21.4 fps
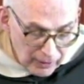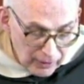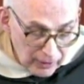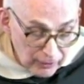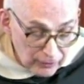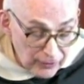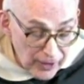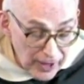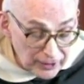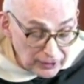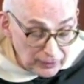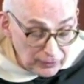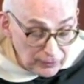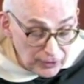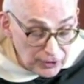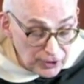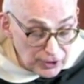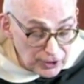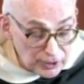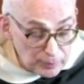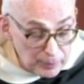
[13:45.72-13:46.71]
The effect of
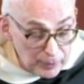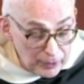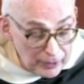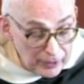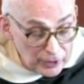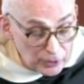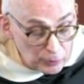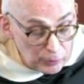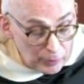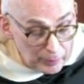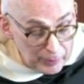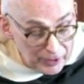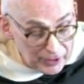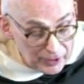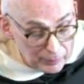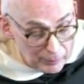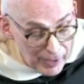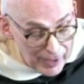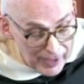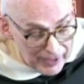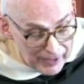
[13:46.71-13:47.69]
this experience will be
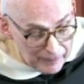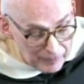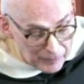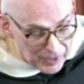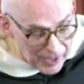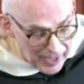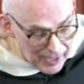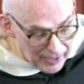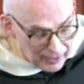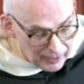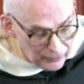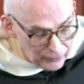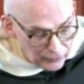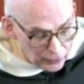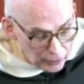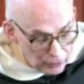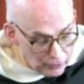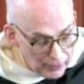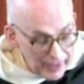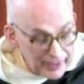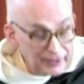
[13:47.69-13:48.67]
to make him take it
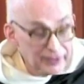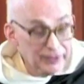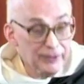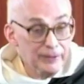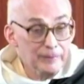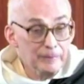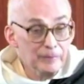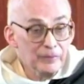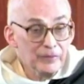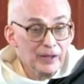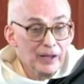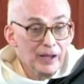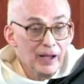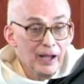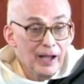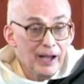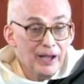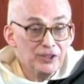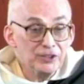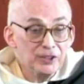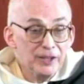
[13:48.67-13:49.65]
for granted
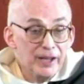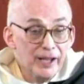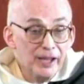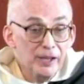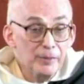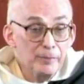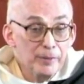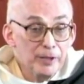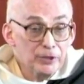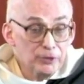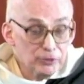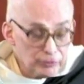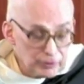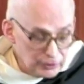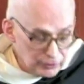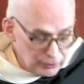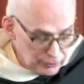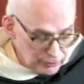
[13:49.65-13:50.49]
as an elementary